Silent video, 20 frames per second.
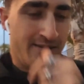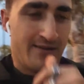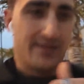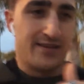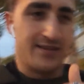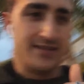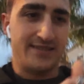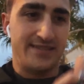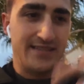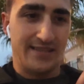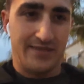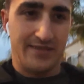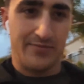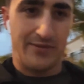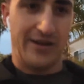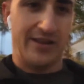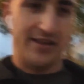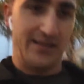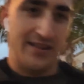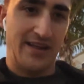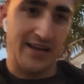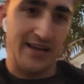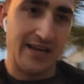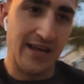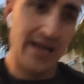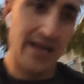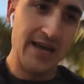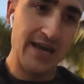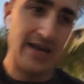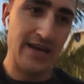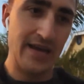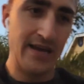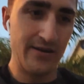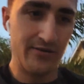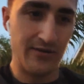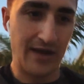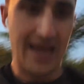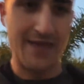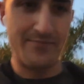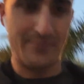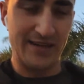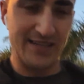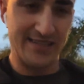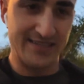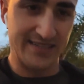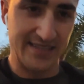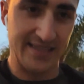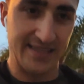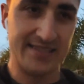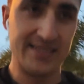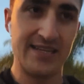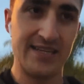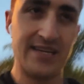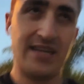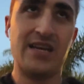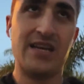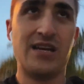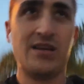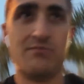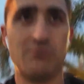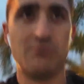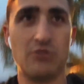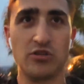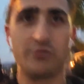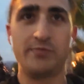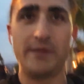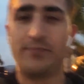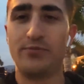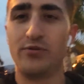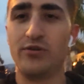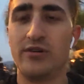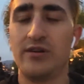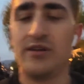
Because think about it, like what happens is most people,